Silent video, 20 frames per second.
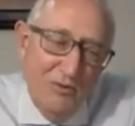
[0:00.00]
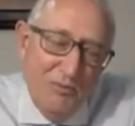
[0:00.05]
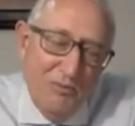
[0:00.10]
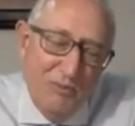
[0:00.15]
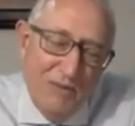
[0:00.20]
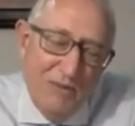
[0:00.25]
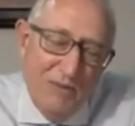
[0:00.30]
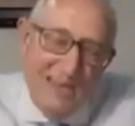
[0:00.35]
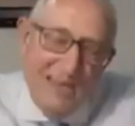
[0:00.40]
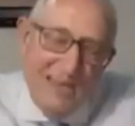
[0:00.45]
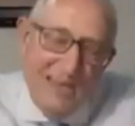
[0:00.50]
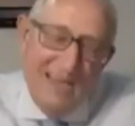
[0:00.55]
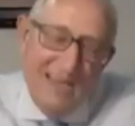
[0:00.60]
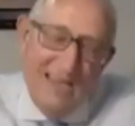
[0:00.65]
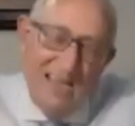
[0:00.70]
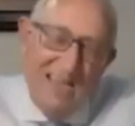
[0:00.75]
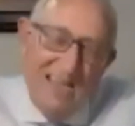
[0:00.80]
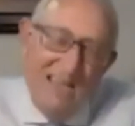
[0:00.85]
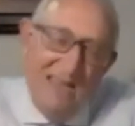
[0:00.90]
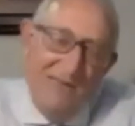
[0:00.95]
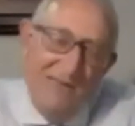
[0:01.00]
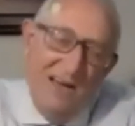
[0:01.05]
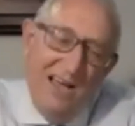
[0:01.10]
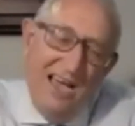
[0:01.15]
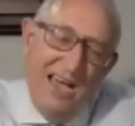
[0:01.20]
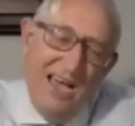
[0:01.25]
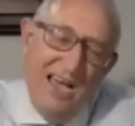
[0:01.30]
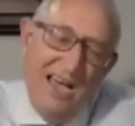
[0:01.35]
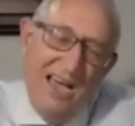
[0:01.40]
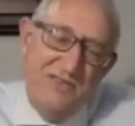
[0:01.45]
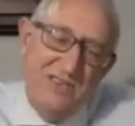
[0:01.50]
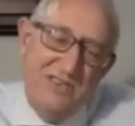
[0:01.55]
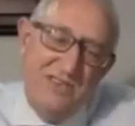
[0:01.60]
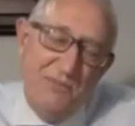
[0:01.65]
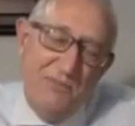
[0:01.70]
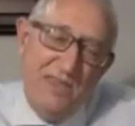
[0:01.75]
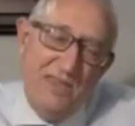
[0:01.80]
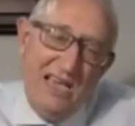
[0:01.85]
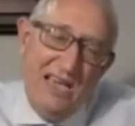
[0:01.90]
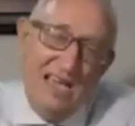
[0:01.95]
But if I have
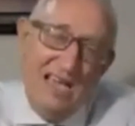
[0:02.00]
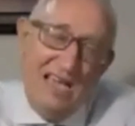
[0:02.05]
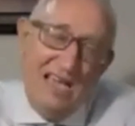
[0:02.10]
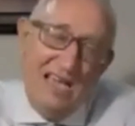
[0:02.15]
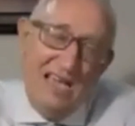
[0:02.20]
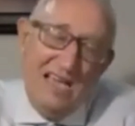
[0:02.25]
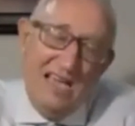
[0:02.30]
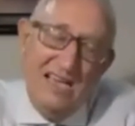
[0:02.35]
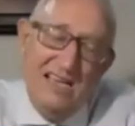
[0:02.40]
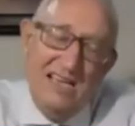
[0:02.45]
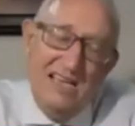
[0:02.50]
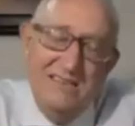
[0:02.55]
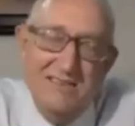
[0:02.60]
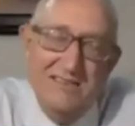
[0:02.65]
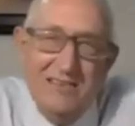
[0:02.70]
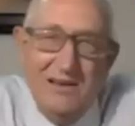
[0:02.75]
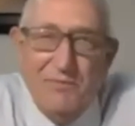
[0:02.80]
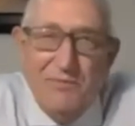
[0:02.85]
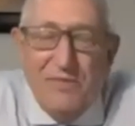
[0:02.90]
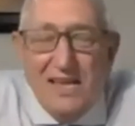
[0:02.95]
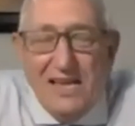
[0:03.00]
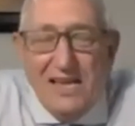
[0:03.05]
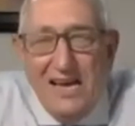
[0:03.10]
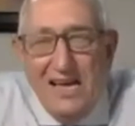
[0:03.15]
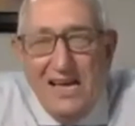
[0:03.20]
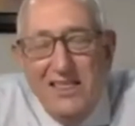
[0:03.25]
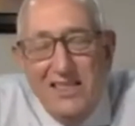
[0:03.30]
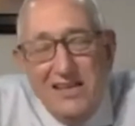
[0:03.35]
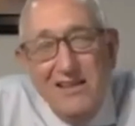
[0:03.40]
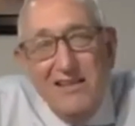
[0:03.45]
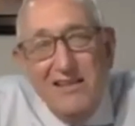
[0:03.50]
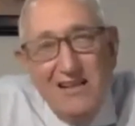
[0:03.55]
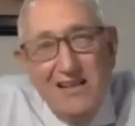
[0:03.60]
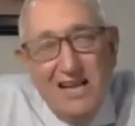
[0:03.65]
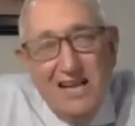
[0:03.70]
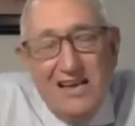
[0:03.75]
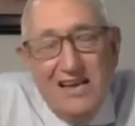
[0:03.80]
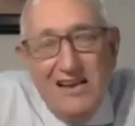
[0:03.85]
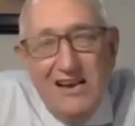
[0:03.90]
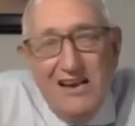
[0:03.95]
something other,
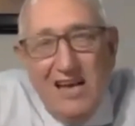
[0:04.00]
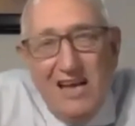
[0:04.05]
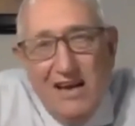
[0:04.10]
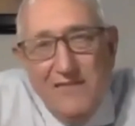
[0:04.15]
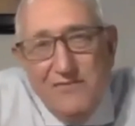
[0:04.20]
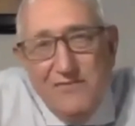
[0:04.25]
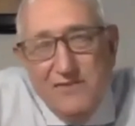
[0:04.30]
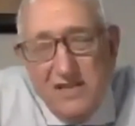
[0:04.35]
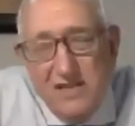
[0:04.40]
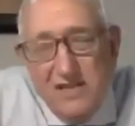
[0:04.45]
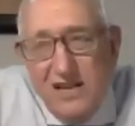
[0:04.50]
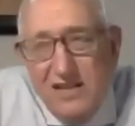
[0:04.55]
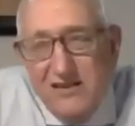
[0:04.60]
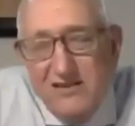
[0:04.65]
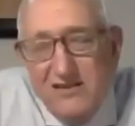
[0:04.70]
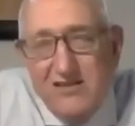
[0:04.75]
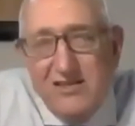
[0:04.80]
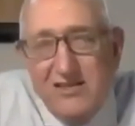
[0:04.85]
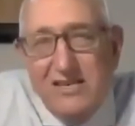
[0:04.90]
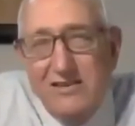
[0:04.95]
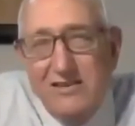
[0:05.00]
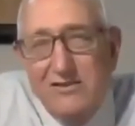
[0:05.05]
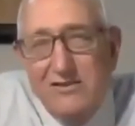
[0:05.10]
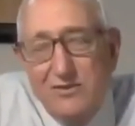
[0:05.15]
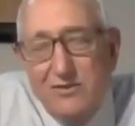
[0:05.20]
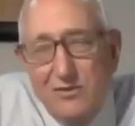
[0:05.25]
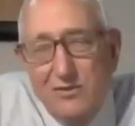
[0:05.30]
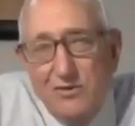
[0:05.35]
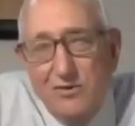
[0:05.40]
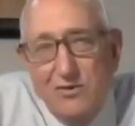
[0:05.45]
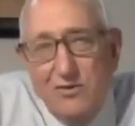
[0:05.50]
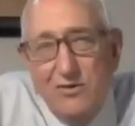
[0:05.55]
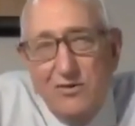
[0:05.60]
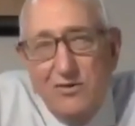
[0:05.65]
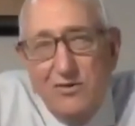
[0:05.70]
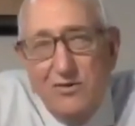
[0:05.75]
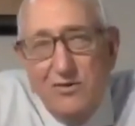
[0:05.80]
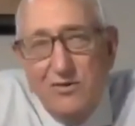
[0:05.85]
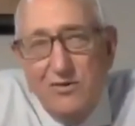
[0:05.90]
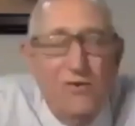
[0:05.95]
like a lifestyle disease
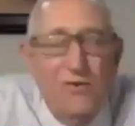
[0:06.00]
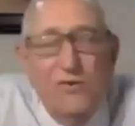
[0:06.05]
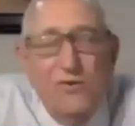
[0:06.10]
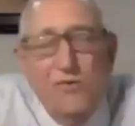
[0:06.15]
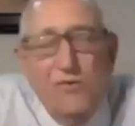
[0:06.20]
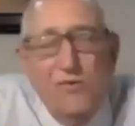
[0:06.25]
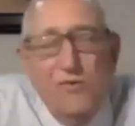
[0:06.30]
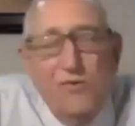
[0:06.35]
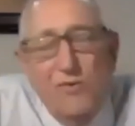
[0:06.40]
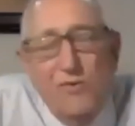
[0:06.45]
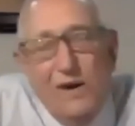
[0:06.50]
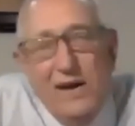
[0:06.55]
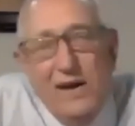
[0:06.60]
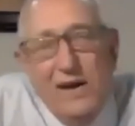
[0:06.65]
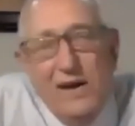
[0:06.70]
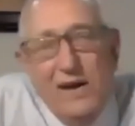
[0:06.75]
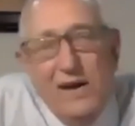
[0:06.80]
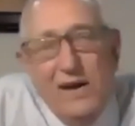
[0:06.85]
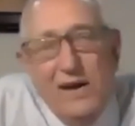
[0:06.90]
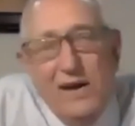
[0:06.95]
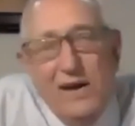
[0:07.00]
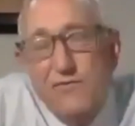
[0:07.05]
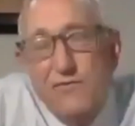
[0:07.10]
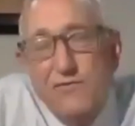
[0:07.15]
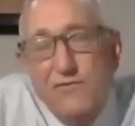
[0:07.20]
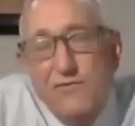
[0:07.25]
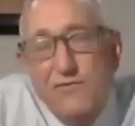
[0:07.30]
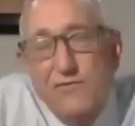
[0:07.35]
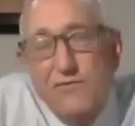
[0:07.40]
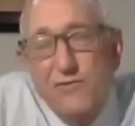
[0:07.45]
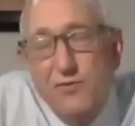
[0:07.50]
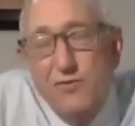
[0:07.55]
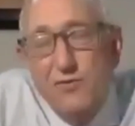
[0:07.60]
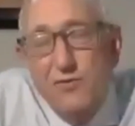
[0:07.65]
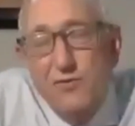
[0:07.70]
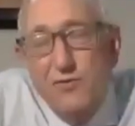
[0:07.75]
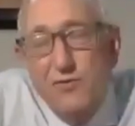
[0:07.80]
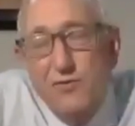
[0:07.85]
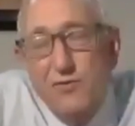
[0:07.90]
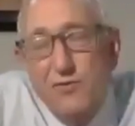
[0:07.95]
or whatever, or a flu
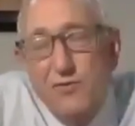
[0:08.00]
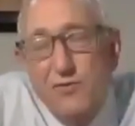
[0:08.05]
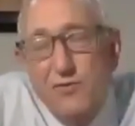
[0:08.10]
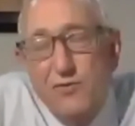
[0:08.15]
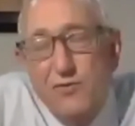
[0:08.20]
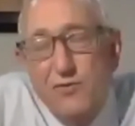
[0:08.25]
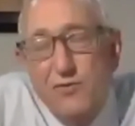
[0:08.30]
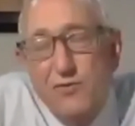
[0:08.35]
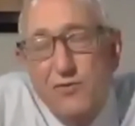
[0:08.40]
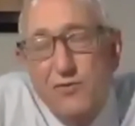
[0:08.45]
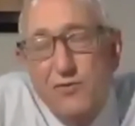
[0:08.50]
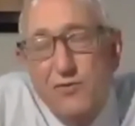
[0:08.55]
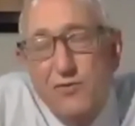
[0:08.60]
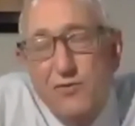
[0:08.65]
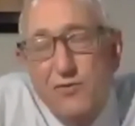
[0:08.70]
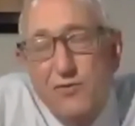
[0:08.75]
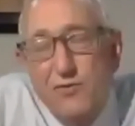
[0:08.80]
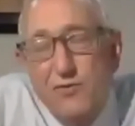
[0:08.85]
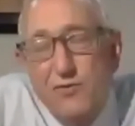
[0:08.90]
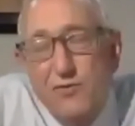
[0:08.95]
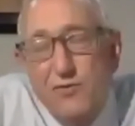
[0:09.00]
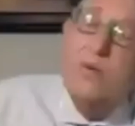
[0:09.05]
or something like that,